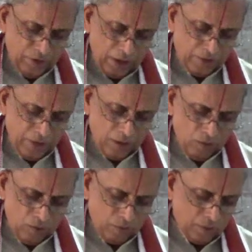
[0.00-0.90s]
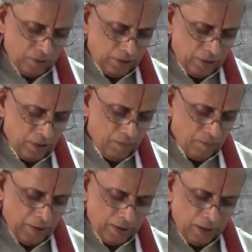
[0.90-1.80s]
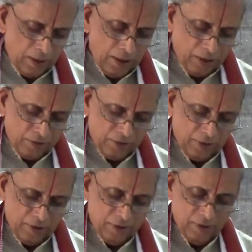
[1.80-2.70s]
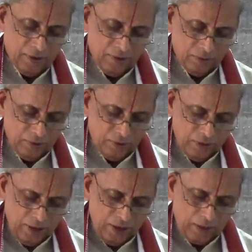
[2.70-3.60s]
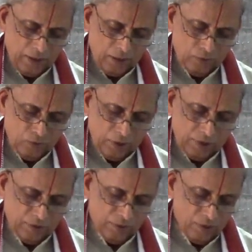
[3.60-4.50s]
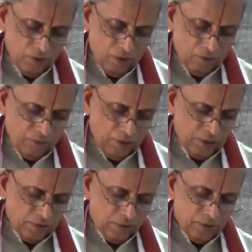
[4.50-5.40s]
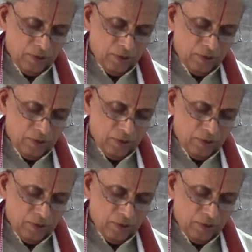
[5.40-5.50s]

sets the note for the mental reaction. Here there are two things. One is